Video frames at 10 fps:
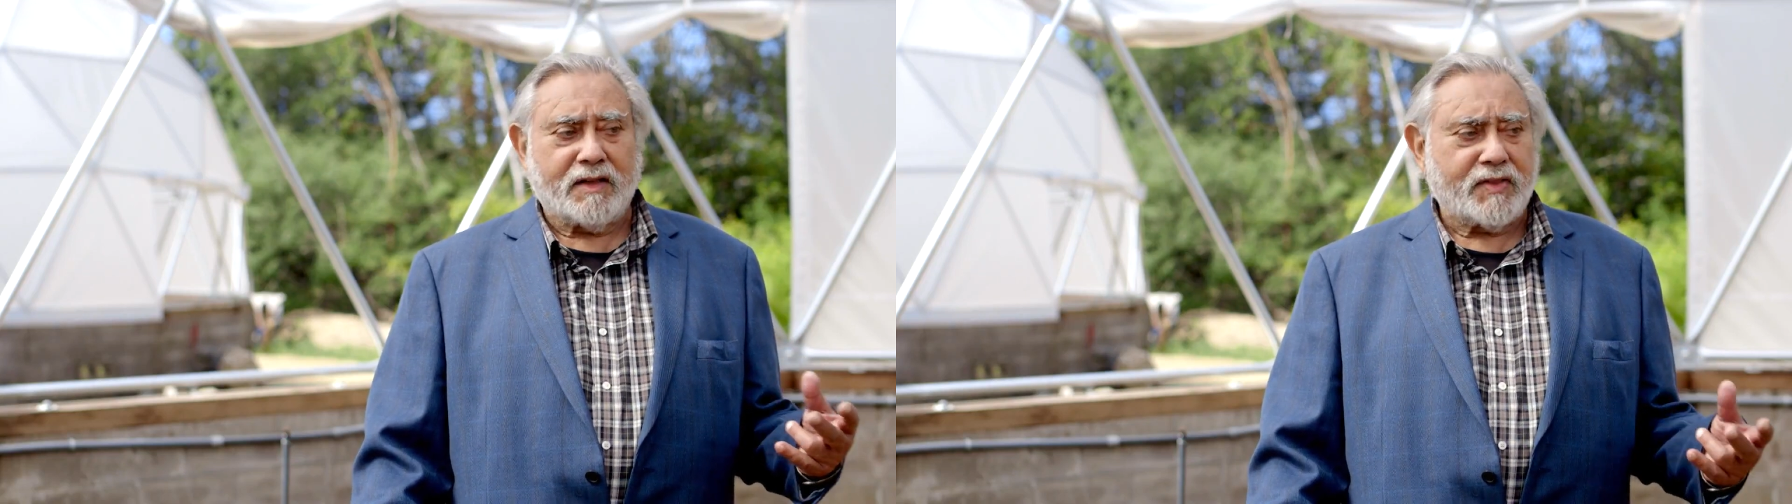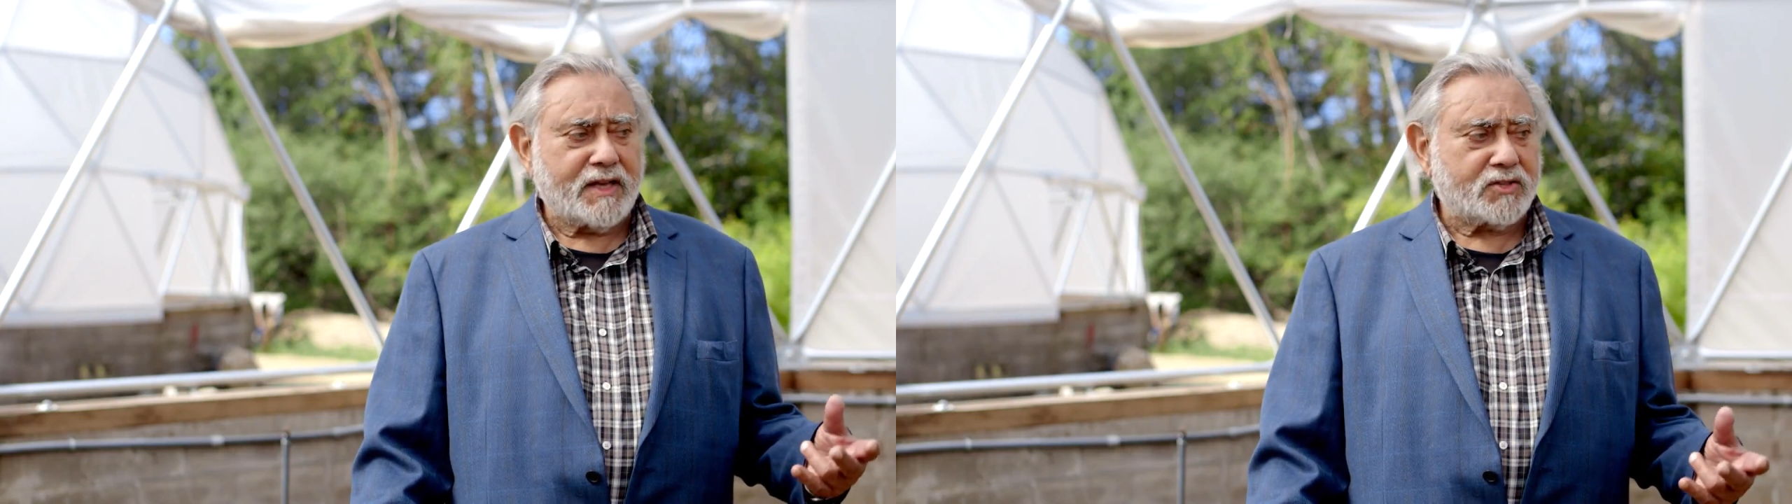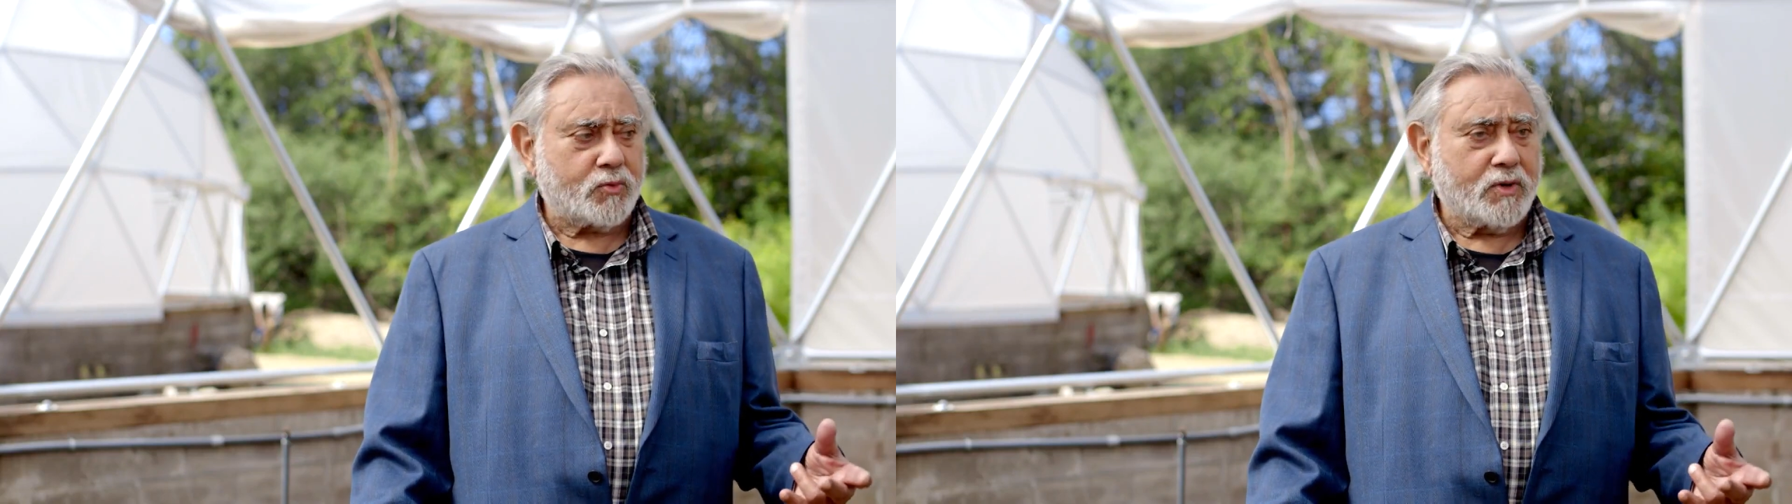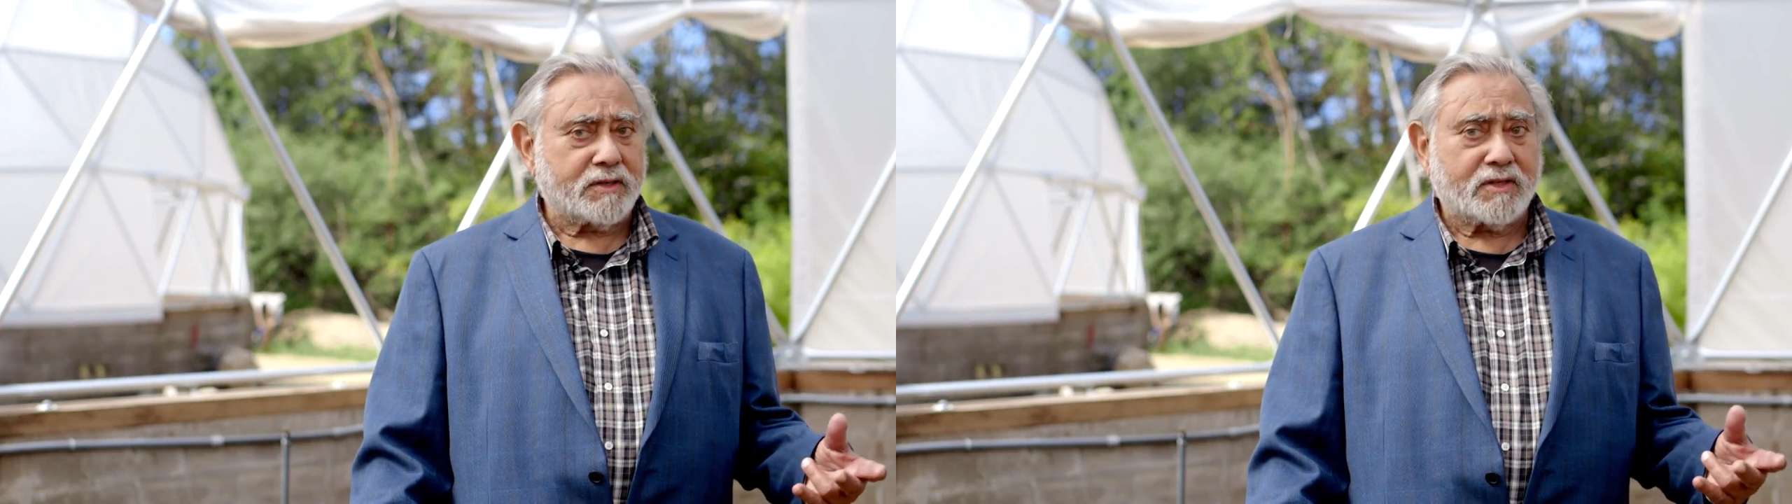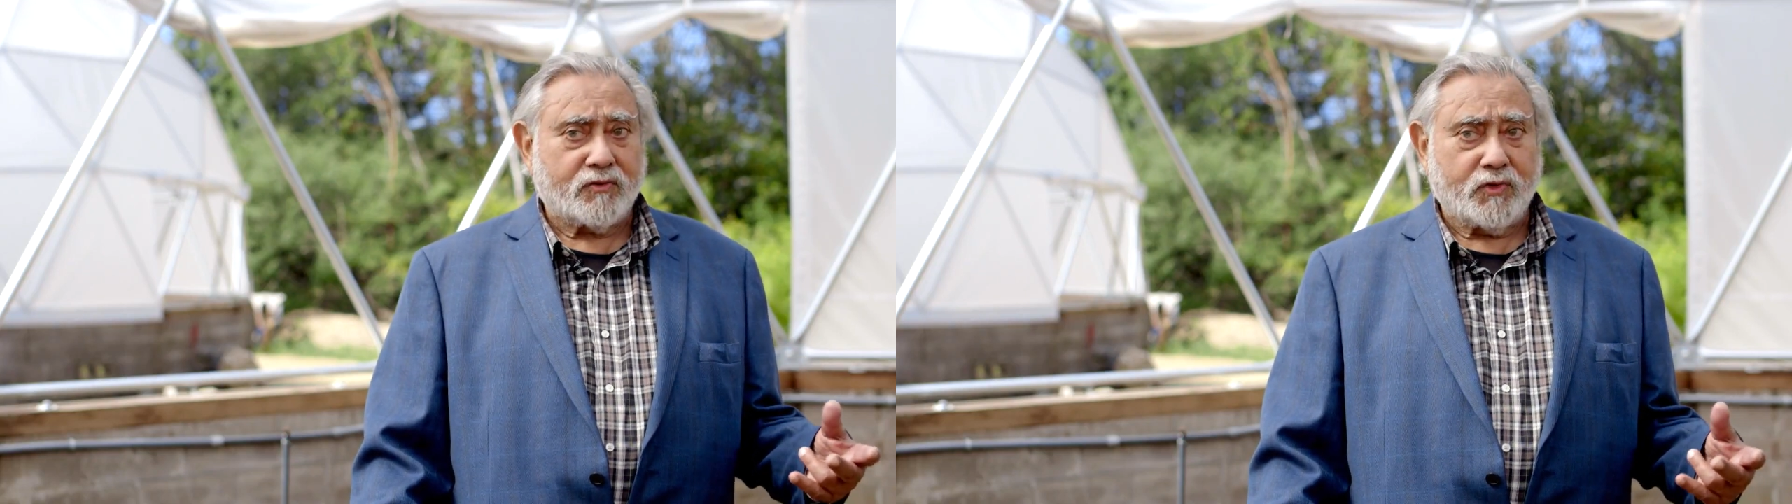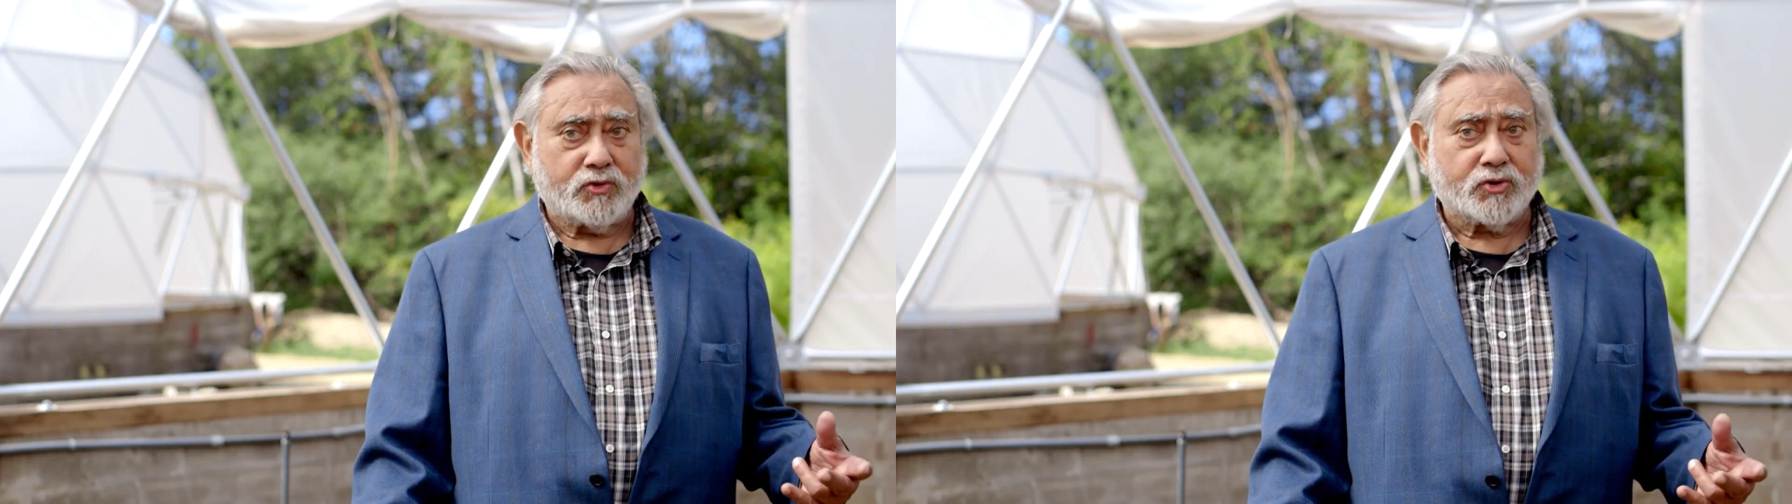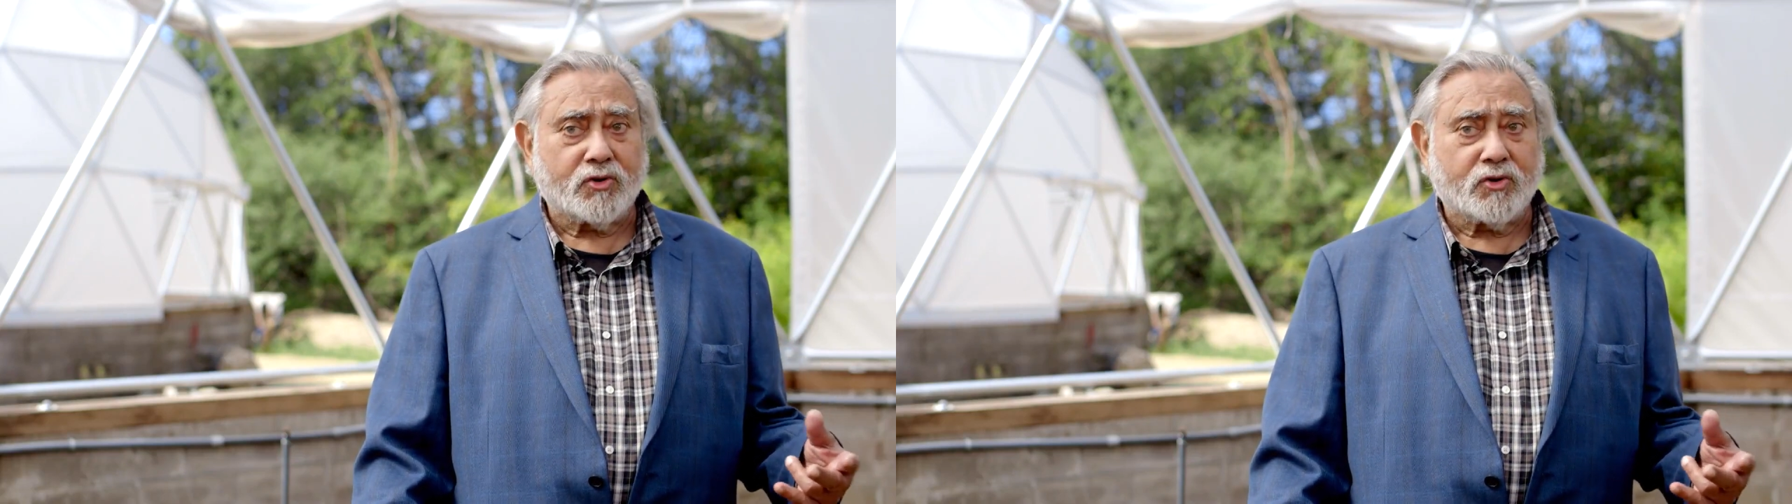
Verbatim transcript: And that's what Future